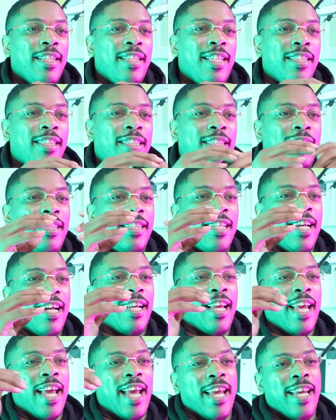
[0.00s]
this is
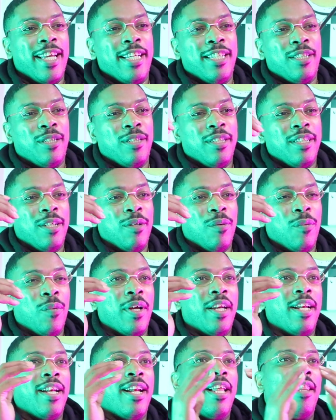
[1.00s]
Young Gage
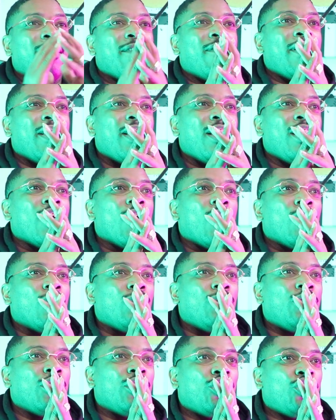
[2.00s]
with another
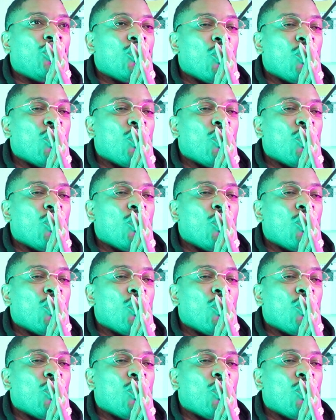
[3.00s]
video just